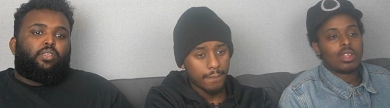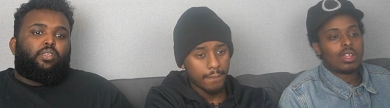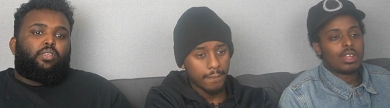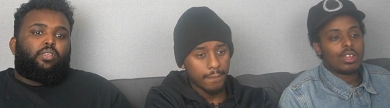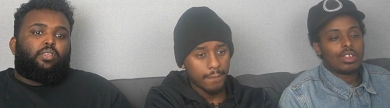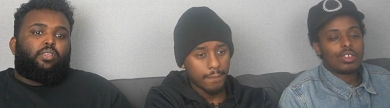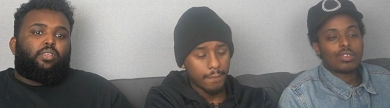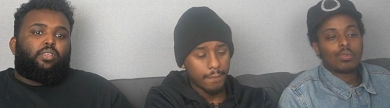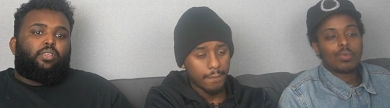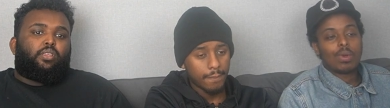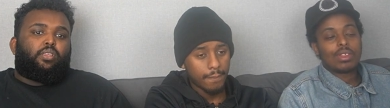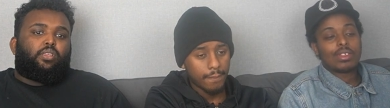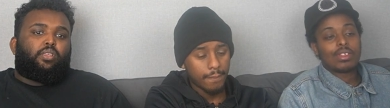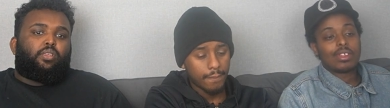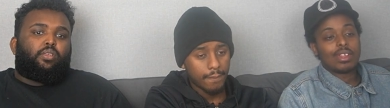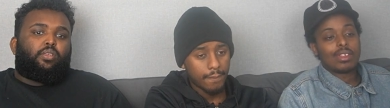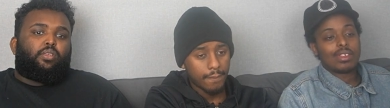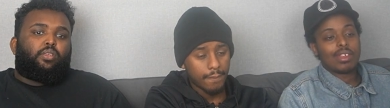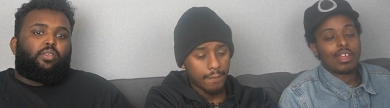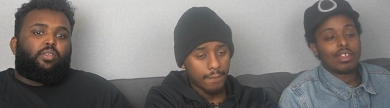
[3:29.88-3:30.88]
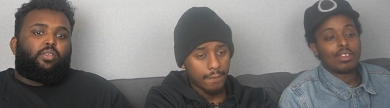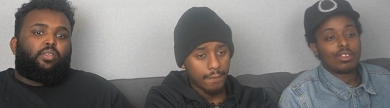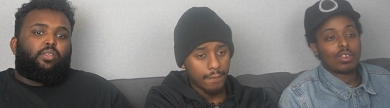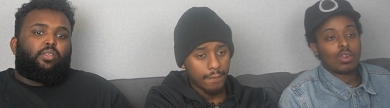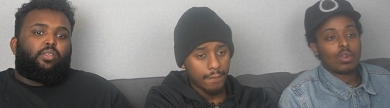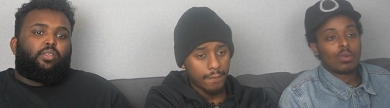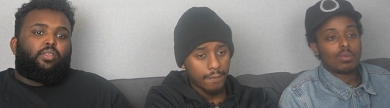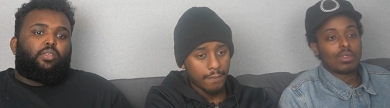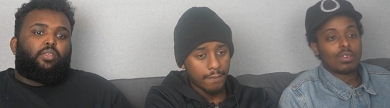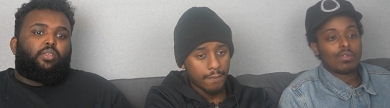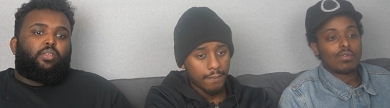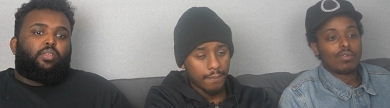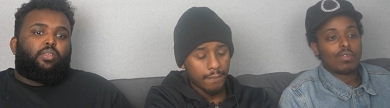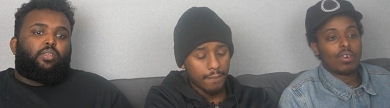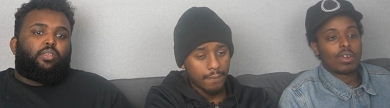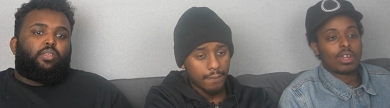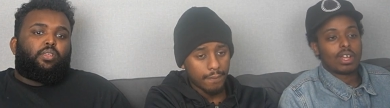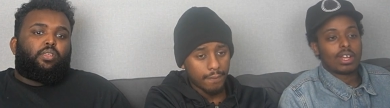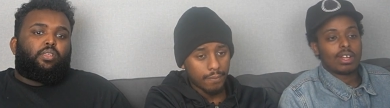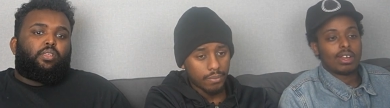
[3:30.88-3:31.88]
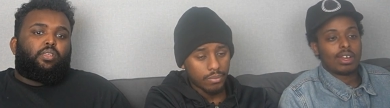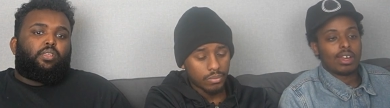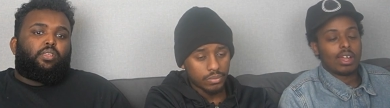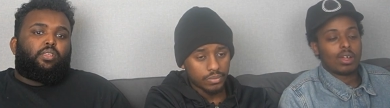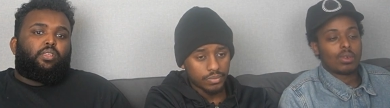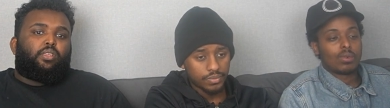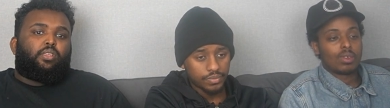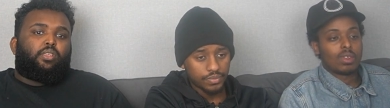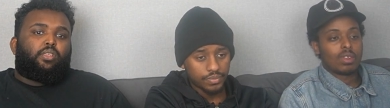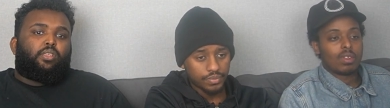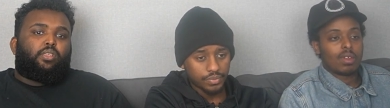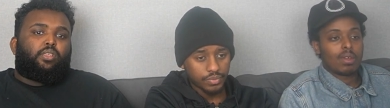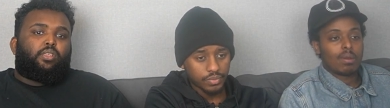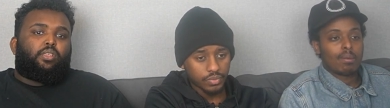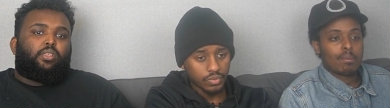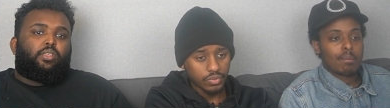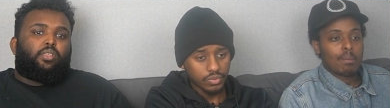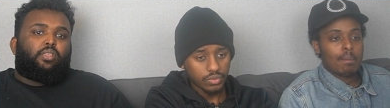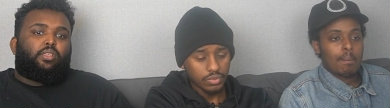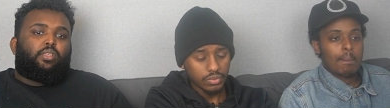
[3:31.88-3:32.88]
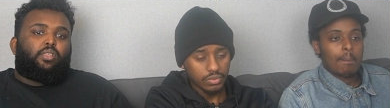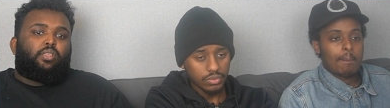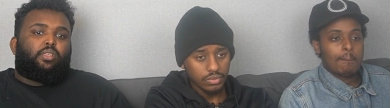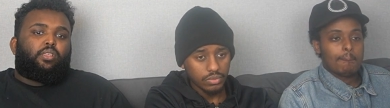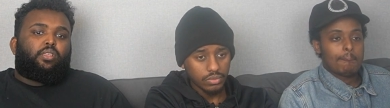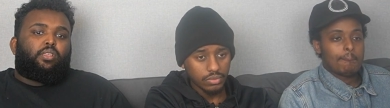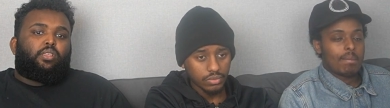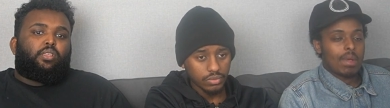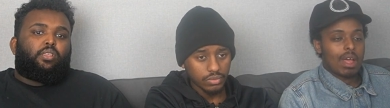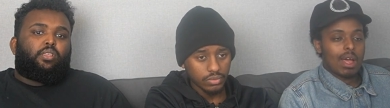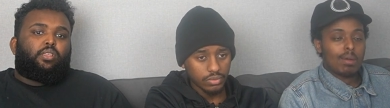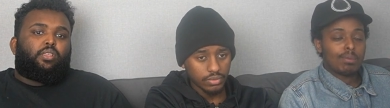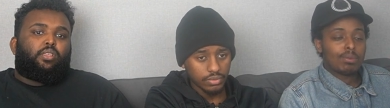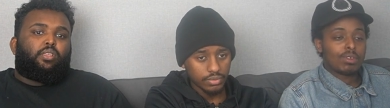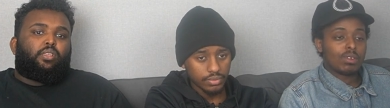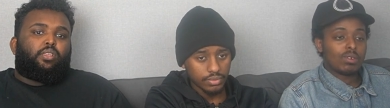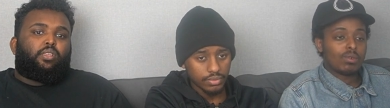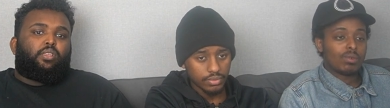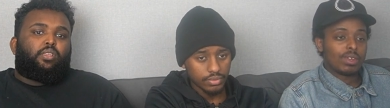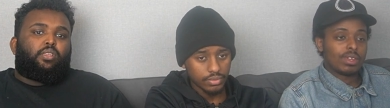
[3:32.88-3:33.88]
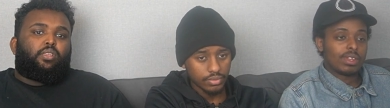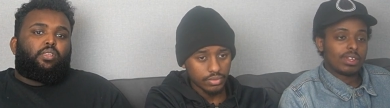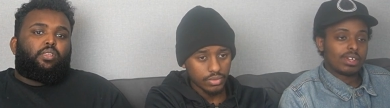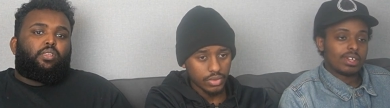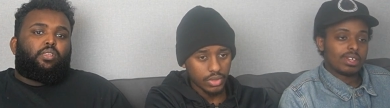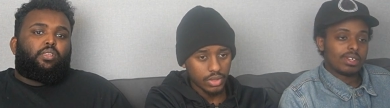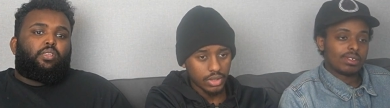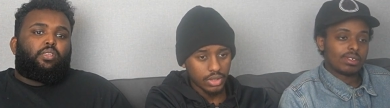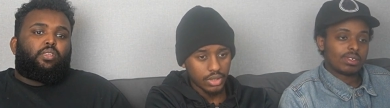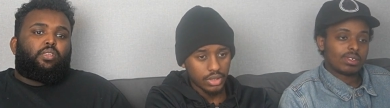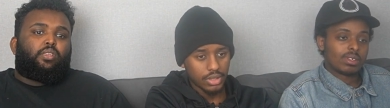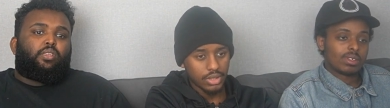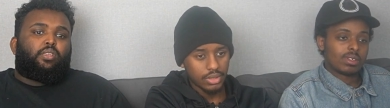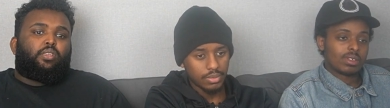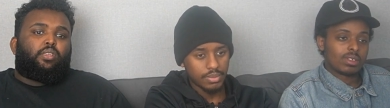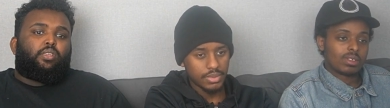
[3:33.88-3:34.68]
Speaker 1: Just wait till the Titans come, you fucking clown. Absolutely ridiculous.